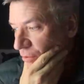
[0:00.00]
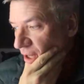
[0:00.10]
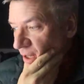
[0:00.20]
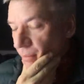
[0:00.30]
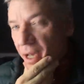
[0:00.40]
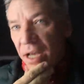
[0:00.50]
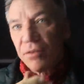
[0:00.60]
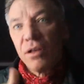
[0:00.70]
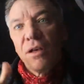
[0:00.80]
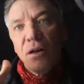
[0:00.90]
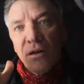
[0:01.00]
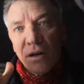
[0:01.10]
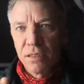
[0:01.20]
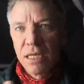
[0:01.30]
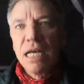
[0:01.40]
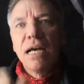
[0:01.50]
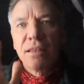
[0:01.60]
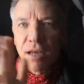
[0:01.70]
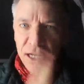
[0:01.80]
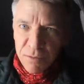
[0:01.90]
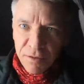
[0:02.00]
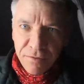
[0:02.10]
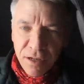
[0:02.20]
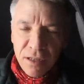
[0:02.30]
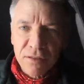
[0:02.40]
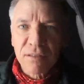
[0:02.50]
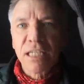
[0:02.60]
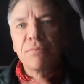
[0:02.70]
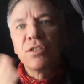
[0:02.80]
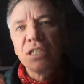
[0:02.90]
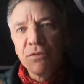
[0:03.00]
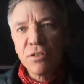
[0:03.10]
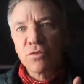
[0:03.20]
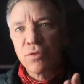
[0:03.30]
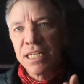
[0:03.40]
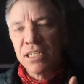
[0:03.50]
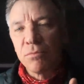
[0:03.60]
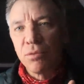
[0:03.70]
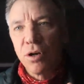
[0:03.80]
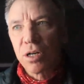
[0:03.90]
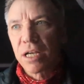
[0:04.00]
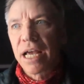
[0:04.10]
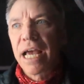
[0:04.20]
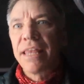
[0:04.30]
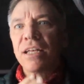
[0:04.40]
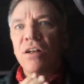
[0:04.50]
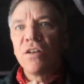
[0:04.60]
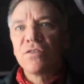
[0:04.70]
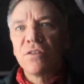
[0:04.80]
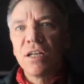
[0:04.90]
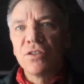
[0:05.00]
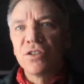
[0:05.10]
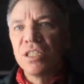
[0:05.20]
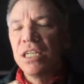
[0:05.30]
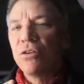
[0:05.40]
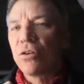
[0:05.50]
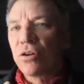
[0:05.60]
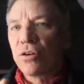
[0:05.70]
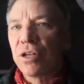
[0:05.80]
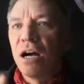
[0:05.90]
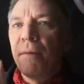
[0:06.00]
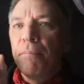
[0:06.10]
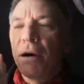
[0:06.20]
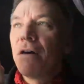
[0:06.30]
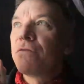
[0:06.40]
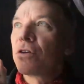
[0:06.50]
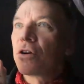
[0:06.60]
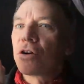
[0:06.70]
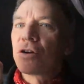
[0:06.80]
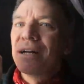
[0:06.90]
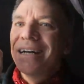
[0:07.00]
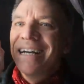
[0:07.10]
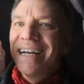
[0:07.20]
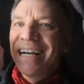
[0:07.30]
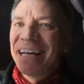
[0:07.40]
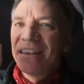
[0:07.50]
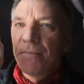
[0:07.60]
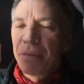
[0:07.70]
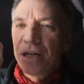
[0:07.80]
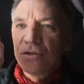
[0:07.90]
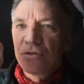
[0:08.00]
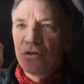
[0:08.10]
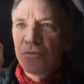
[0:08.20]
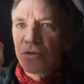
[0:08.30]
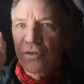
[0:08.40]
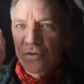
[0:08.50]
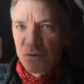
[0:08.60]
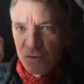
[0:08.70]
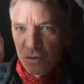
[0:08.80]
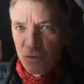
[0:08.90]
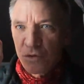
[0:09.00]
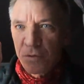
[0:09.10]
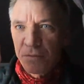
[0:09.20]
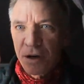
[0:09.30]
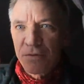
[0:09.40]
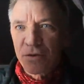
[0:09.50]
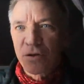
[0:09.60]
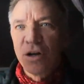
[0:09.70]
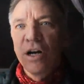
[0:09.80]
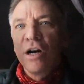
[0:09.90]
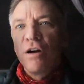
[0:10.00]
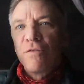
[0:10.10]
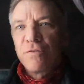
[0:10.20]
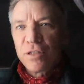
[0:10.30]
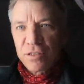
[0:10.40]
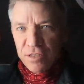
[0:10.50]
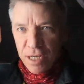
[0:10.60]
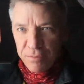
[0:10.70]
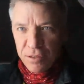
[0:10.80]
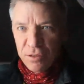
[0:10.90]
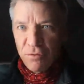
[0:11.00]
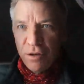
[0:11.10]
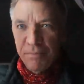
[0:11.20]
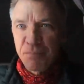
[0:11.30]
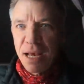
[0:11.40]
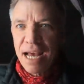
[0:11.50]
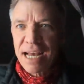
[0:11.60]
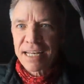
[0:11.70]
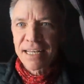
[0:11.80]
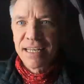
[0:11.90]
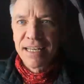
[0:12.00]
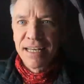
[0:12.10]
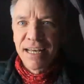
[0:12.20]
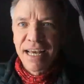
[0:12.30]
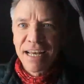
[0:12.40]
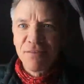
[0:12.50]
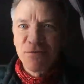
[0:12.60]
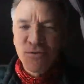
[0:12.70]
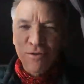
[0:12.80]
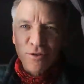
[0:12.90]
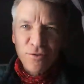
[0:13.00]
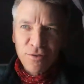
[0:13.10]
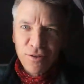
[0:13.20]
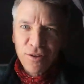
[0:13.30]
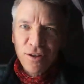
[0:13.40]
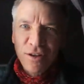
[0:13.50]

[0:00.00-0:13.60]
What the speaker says: were in bed. The husband fell asleep. She was reading a book. And then all of a sudden, she heard above her in the bedroom or the room above her, footsteps going back and forth,